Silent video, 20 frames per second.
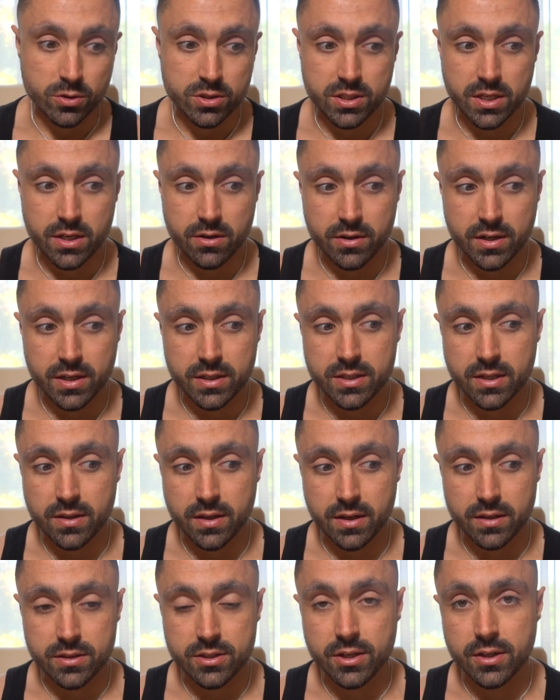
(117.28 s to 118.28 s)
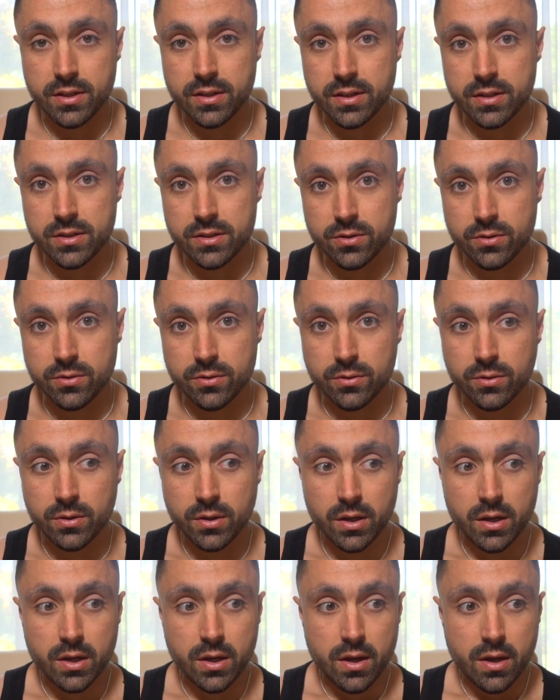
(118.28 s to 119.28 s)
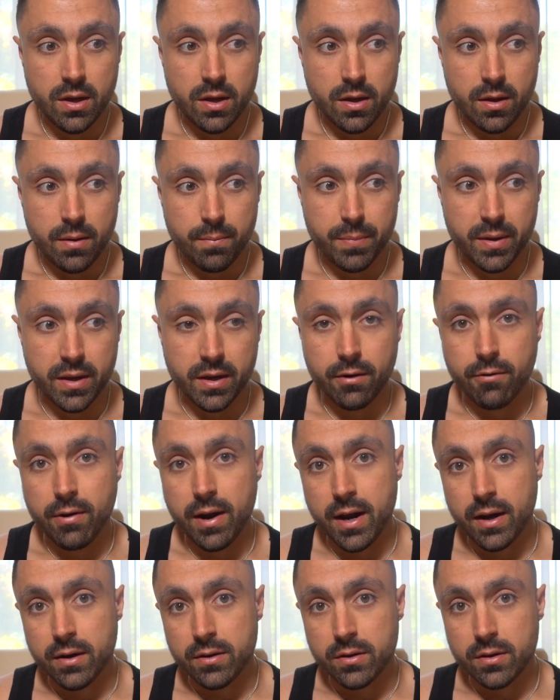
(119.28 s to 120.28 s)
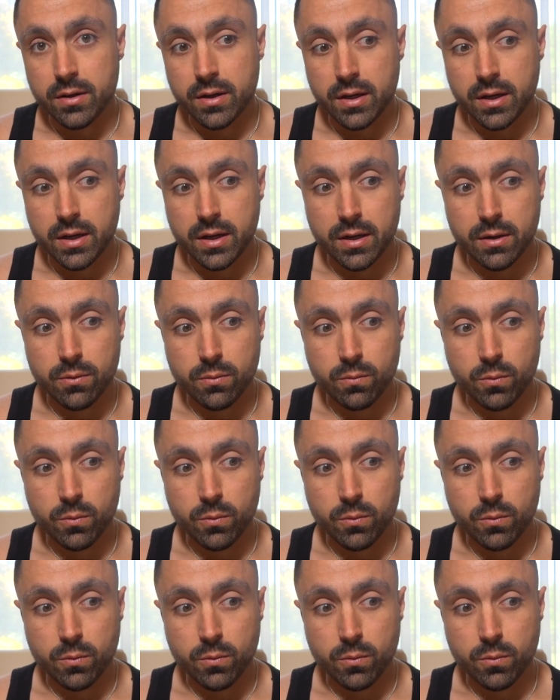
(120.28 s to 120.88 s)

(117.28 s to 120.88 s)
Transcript: more serious, and then it turned into being around uh,